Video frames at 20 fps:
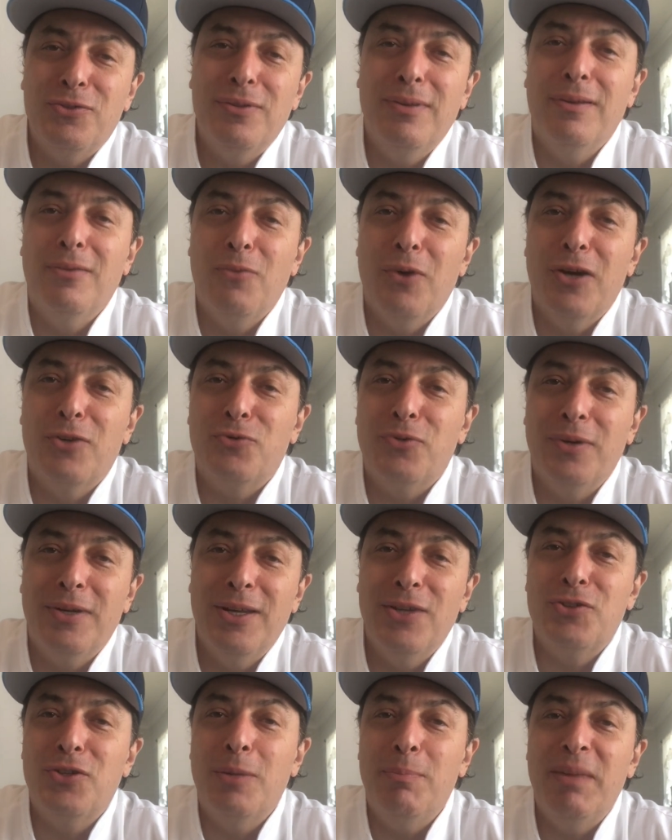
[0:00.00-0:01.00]
where
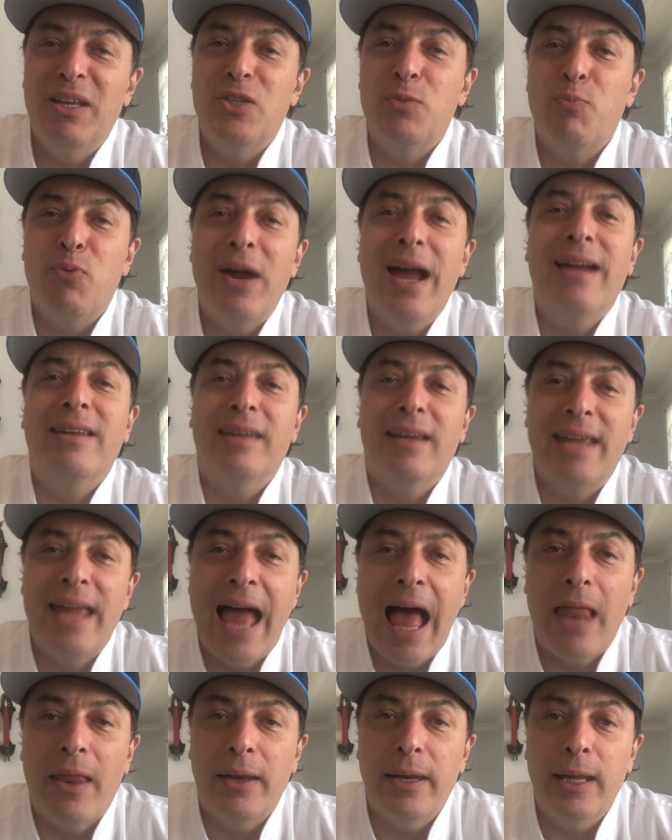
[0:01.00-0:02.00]
tradition meets
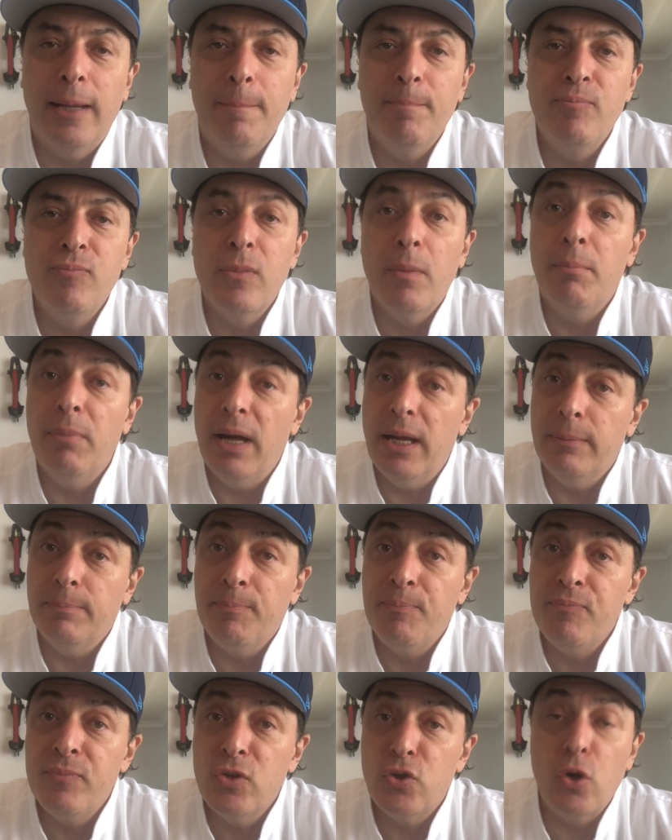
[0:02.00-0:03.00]
practicality. But
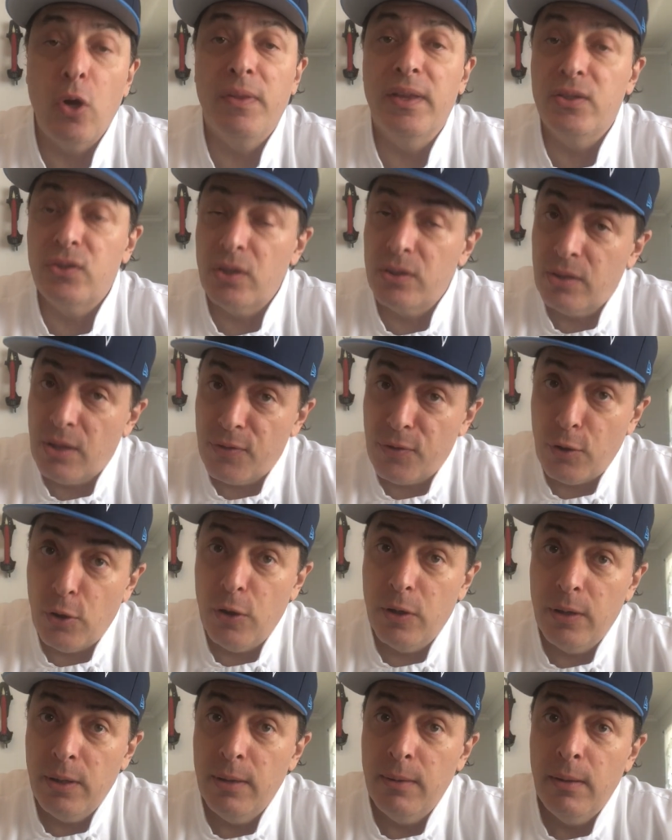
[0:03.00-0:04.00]
so this is the
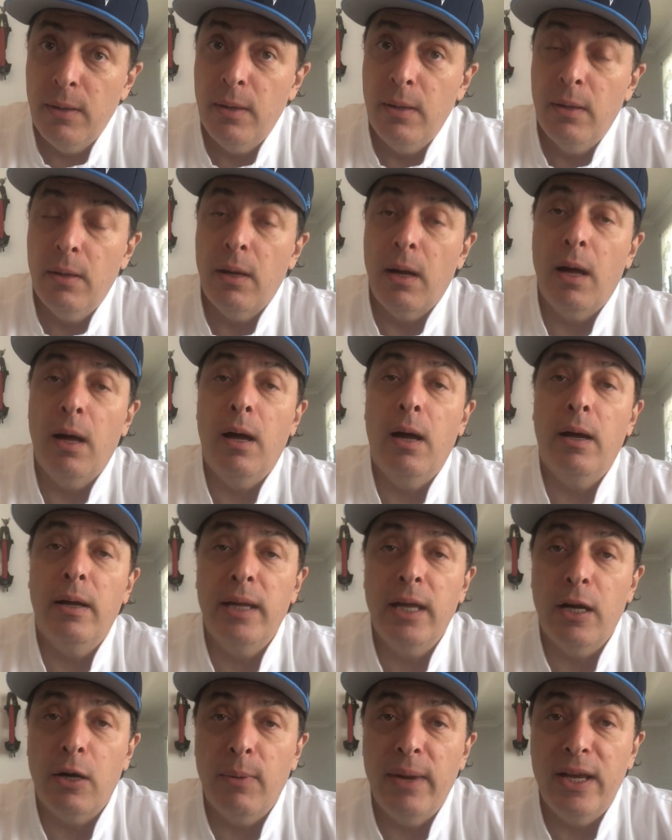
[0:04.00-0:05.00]
third
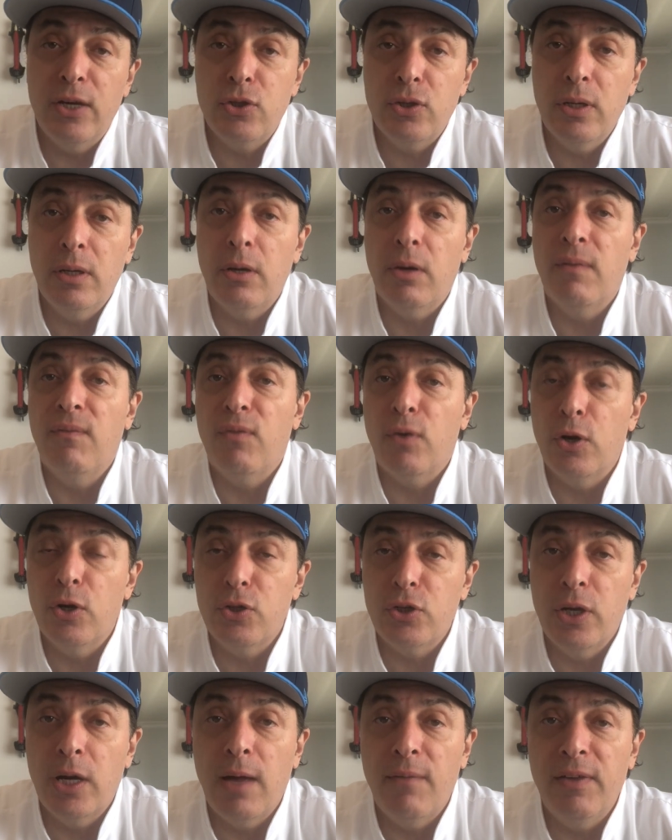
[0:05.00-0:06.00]
iteration or
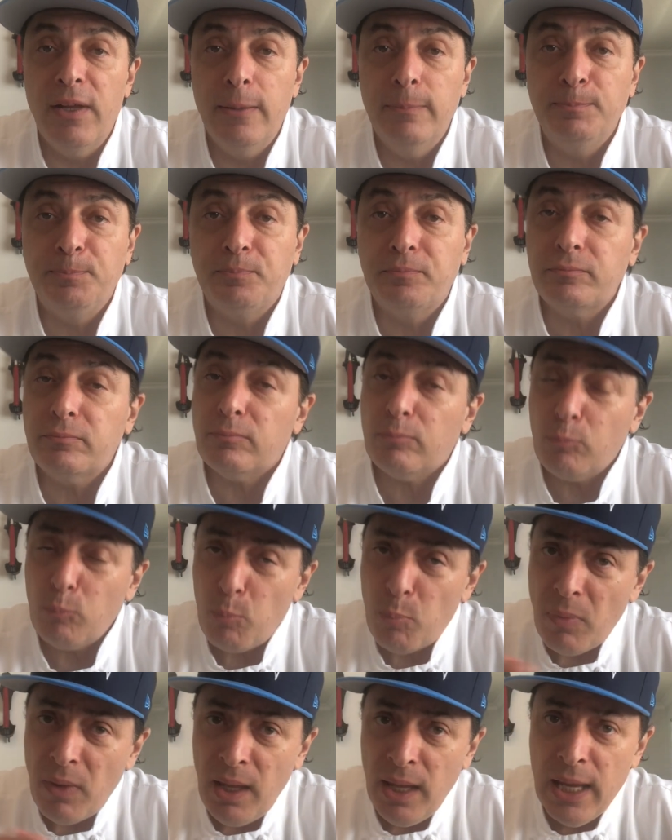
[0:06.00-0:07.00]
version of it,
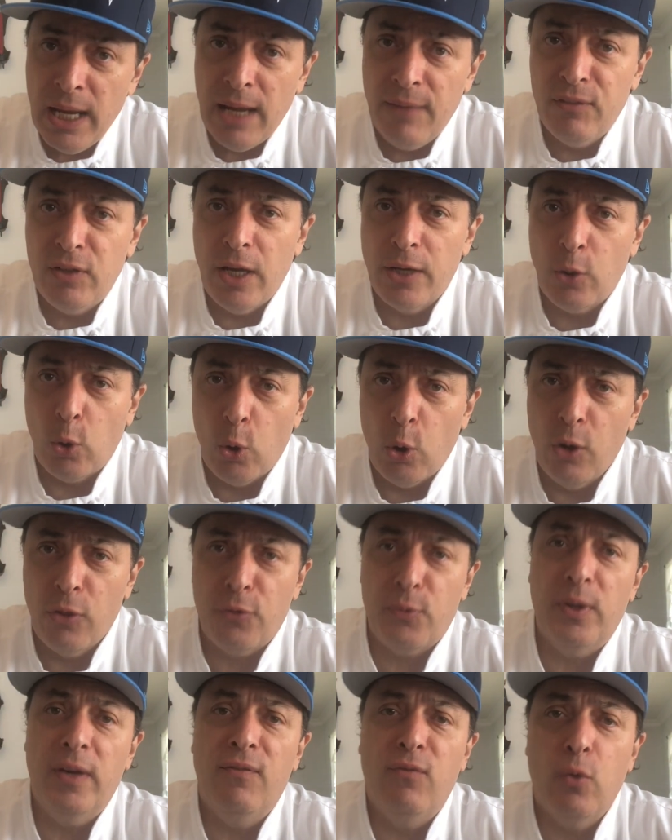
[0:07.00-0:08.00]
and I've done all
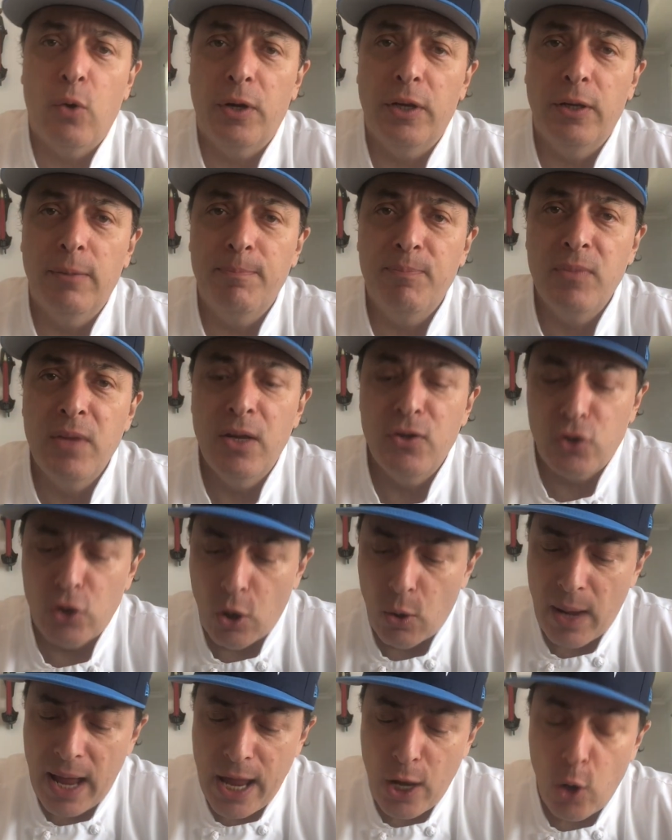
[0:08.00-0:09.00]
three for you.
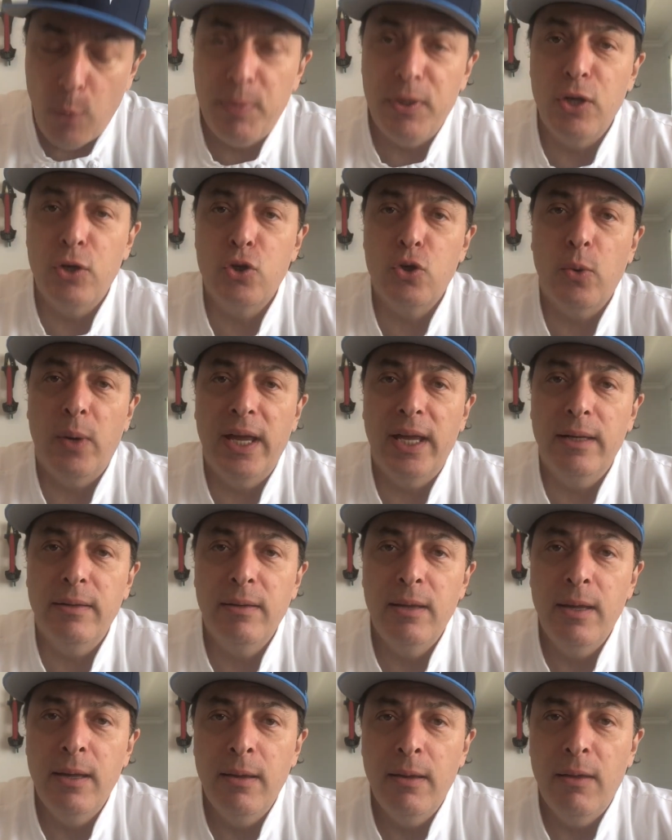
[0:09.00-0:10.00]
So I hope you enjoy it.
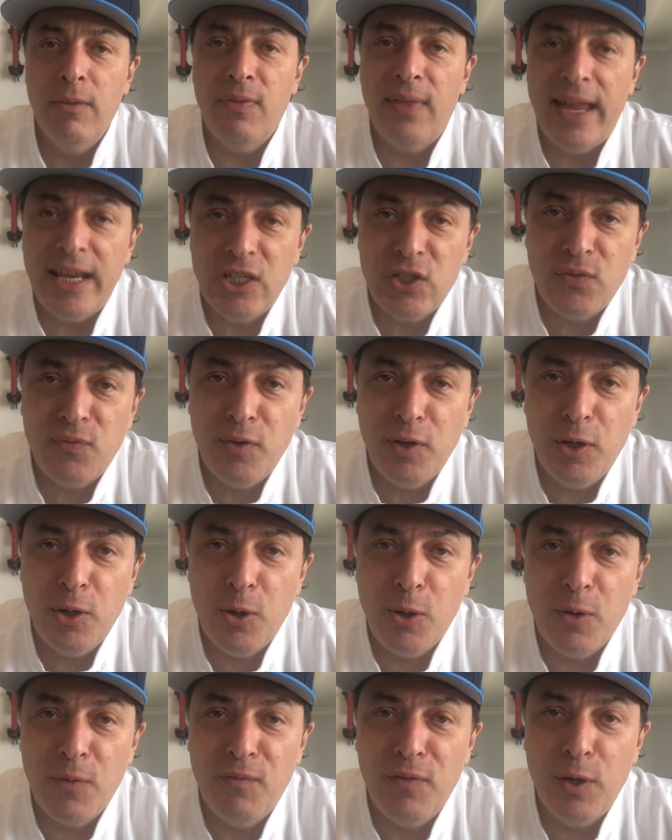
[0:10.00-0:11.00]
Thanks for
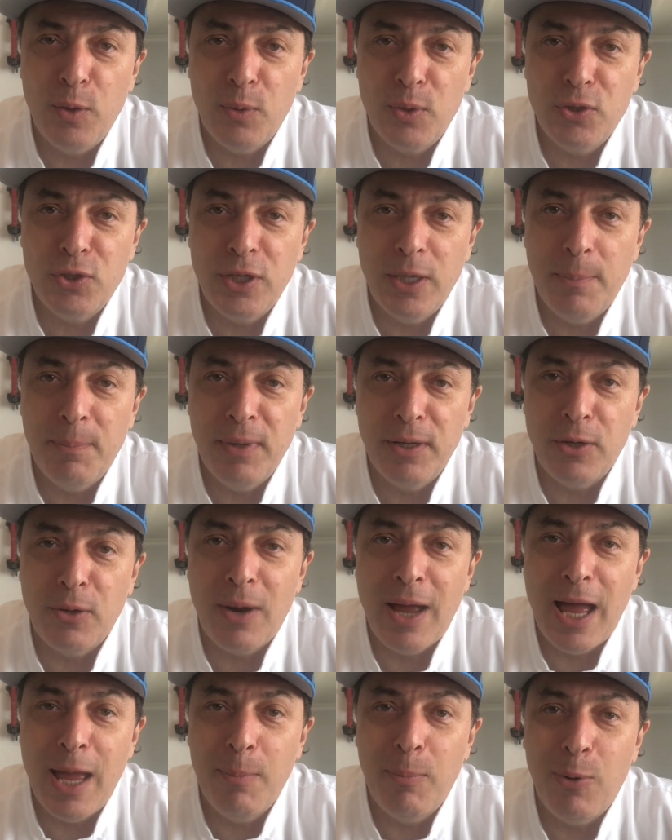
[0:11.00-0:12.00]
your viewership and
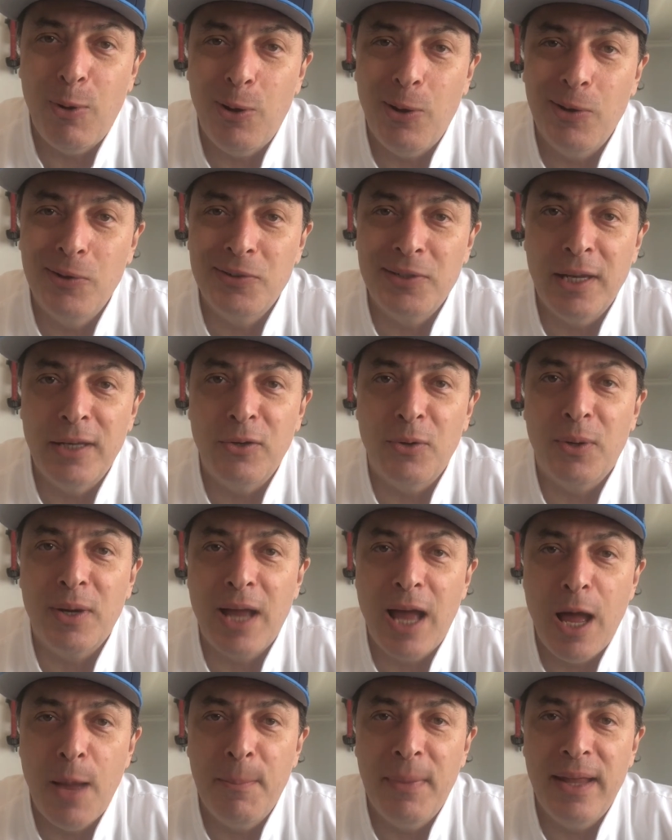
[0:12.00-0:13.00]
your eyeballs and your
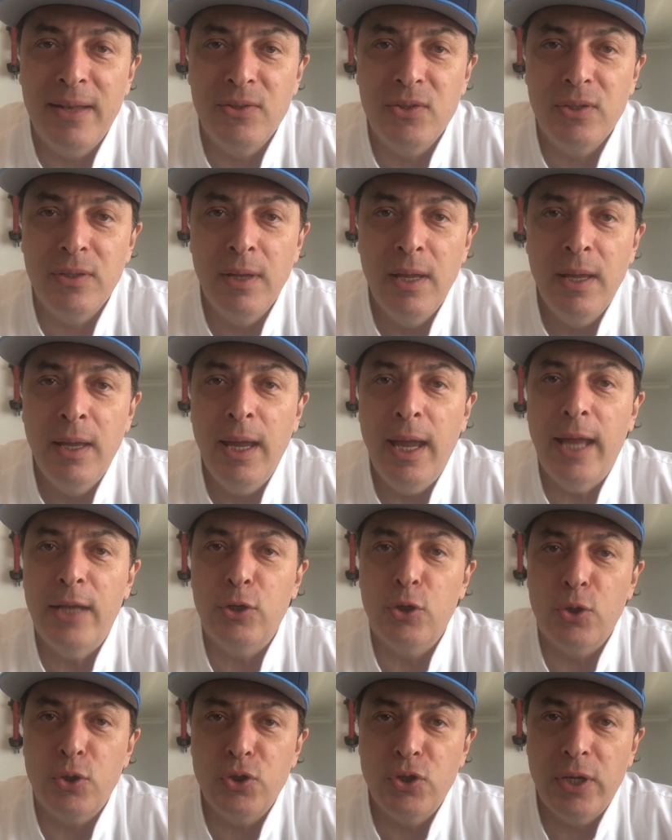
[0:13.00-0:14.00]
comments and
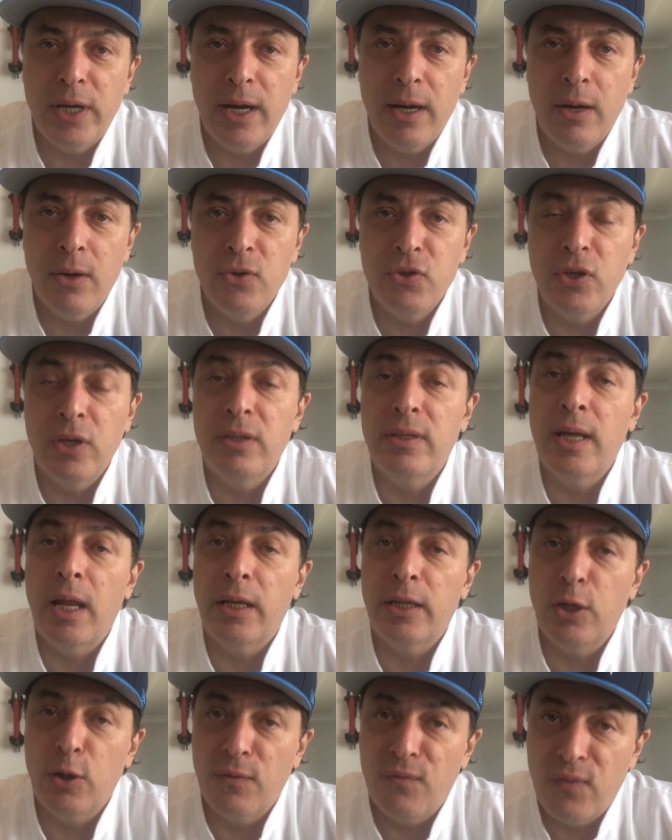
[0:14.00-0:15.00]
your shares and
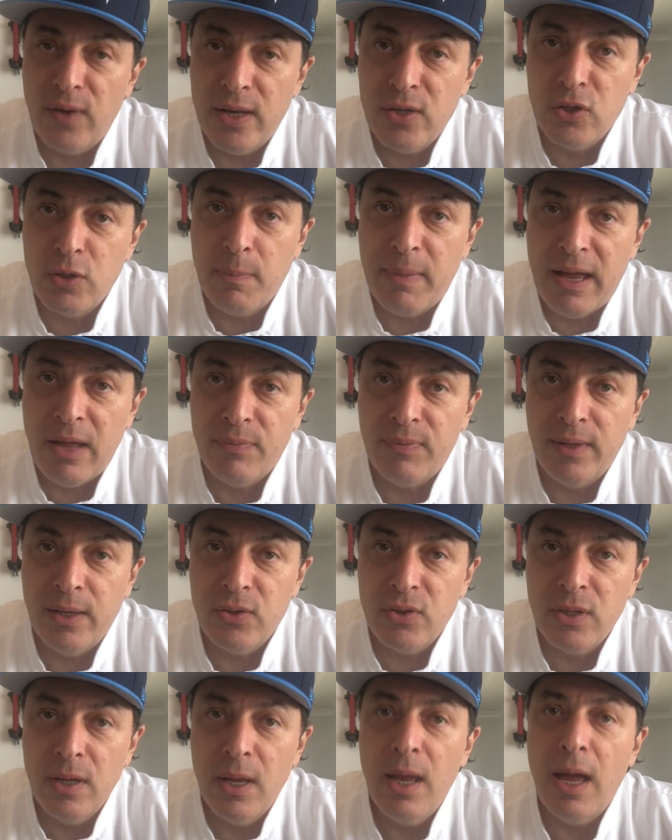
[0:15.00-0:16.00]
telling your friends about
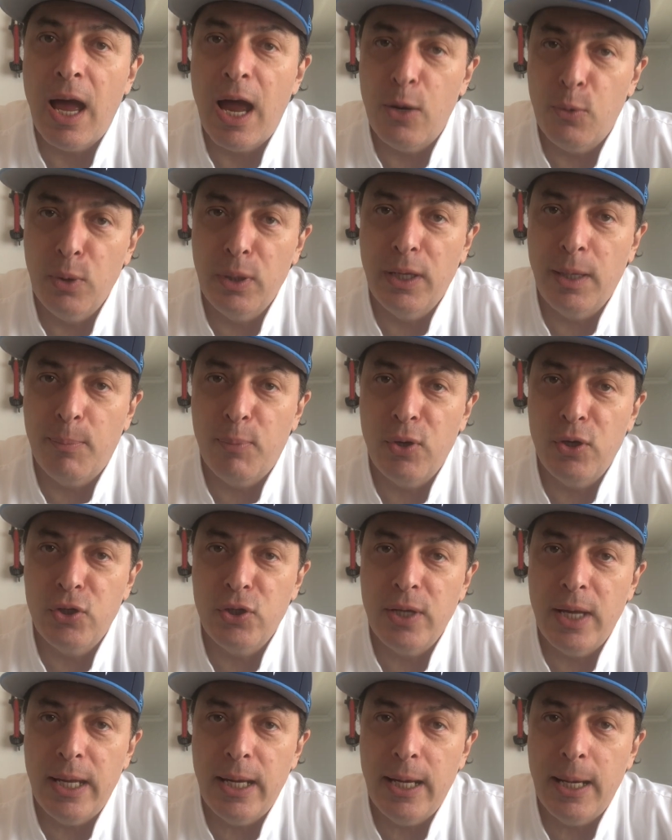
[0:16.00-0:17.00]
this. I really
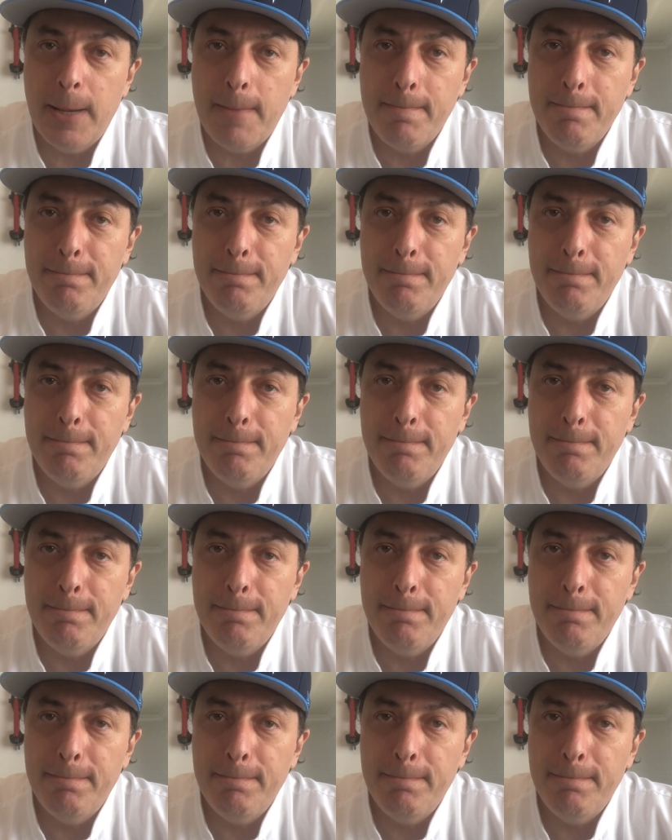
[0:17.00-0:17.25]
appreciate it.